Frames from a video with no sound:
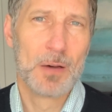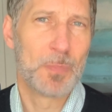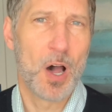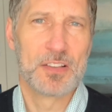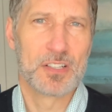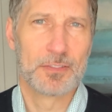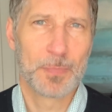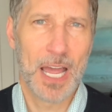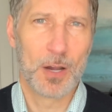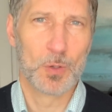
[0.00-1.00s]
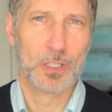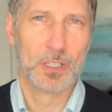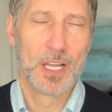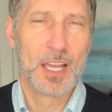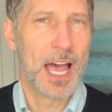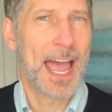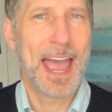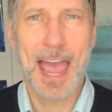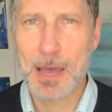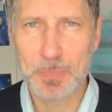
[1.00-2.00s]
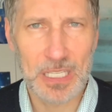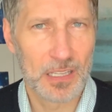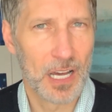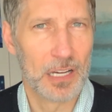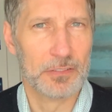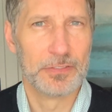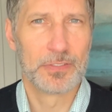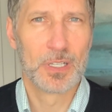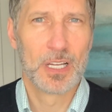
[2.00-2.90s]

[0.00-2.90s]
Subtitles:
positive power, happy love,